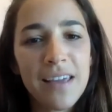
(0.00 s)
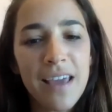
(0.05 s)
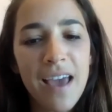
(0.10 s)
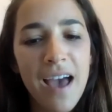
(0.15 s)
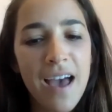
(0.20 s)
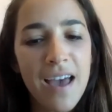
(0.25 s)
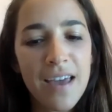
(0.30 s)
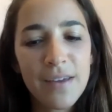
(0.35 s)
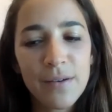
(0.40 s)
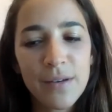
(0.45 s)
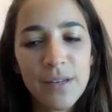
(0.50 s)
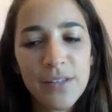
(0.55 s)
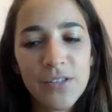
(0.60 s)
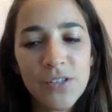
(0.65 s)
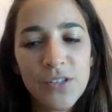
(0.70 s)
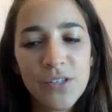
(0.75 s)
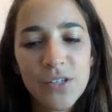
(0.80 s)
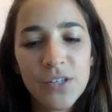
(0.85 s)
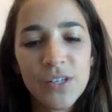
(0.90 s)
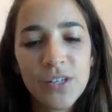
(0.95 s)
Yeah,
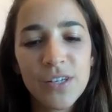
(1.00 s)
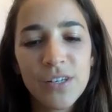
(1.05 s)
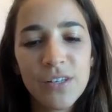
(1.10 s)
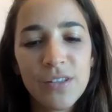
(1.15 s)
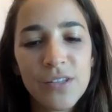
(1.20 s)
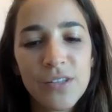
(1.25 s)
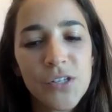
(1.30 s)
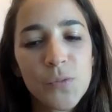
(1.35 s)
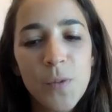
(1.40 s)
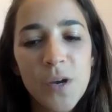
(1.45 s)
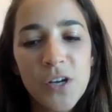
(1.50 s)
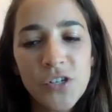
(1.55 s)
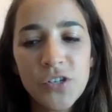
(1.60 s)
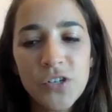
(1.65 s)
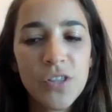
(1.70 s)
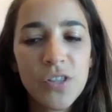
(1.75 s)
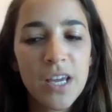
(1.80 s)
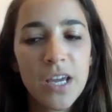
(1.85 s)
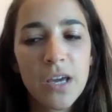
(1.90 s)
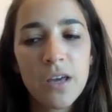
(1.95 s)
it's the
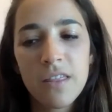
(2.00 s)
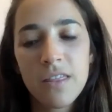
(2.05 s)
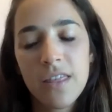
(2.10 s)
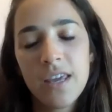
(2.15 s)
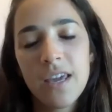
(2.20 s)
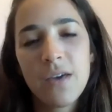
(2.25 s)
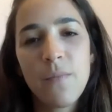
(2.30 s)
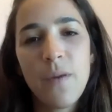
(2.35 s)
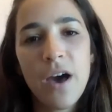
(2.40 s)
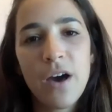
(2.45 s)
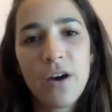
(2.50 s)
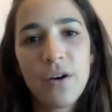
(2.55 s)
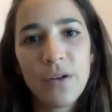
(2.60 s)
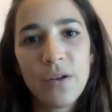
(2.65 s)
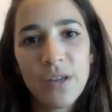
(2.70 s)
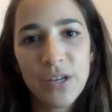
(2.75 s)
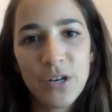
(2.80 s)
special thing I think about